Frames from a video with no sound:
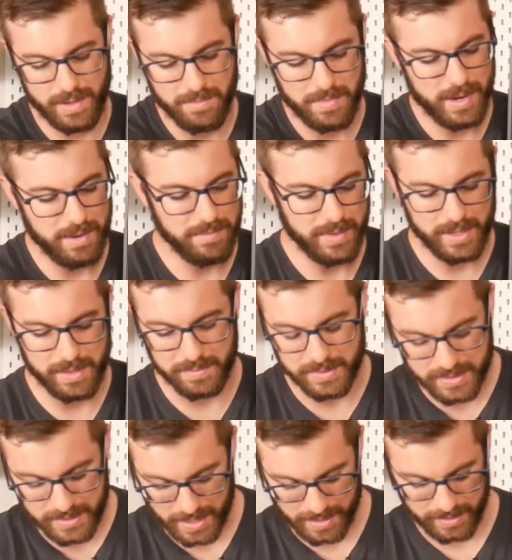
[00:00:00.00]
of them. I'm not
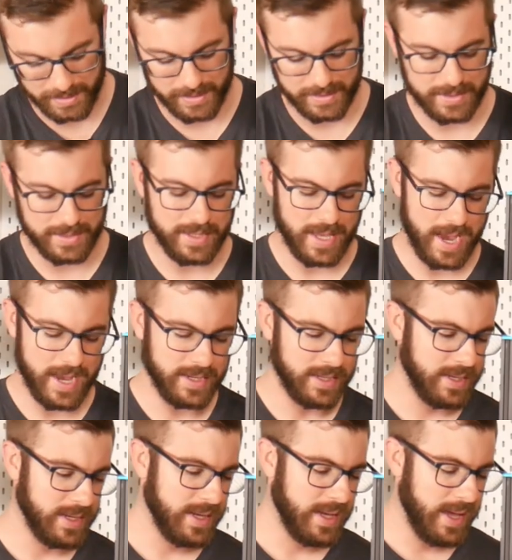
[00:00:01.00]
upset that they did
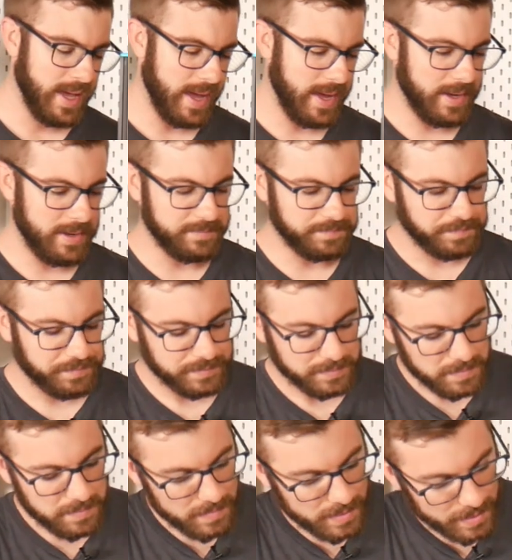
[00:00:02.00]
that. Um,
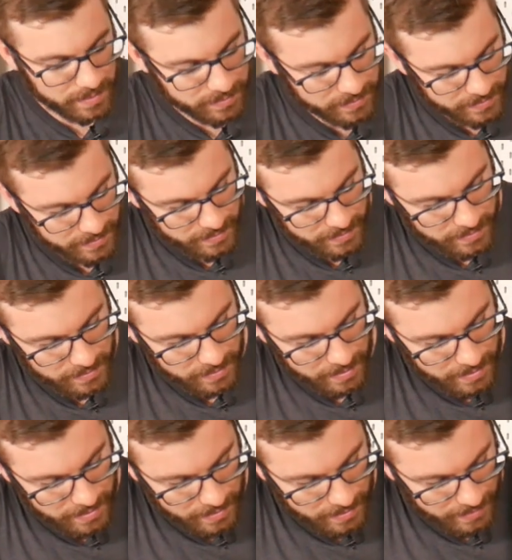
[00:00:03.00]

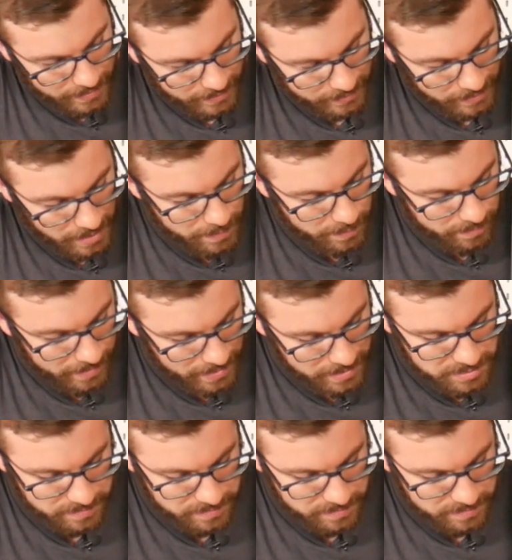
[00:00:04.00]
the uh, cable